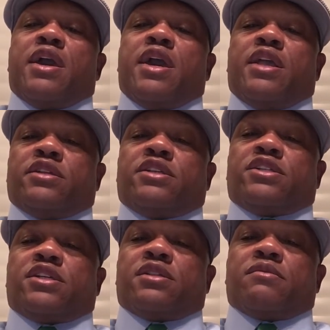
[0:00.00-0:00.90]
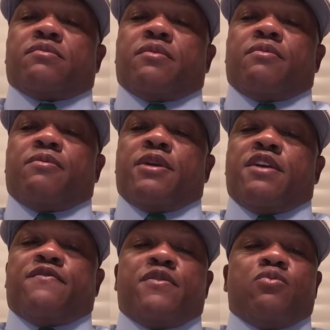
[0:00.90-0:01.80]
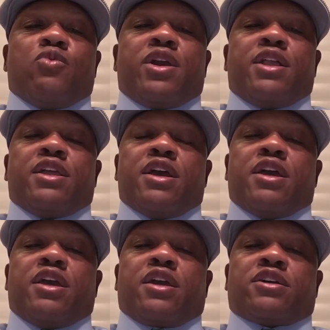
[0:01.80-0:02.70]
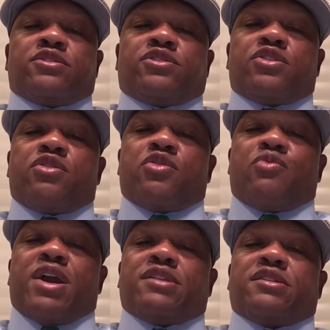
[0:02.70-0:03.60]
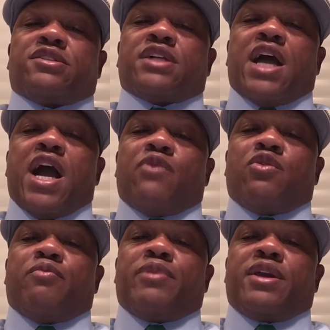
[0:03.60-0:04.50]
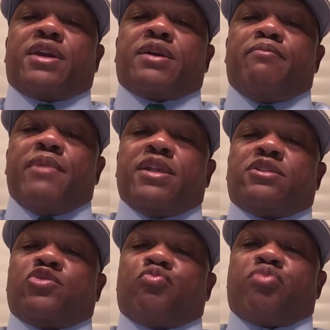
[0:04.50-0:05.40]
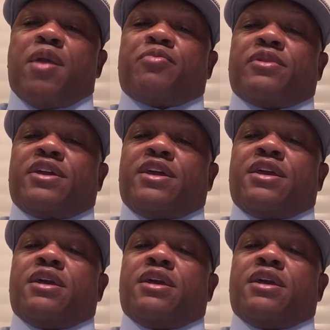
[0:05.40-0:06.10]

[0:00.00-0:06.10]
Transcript: In addition, if and when a concern arises, I will be committed to properly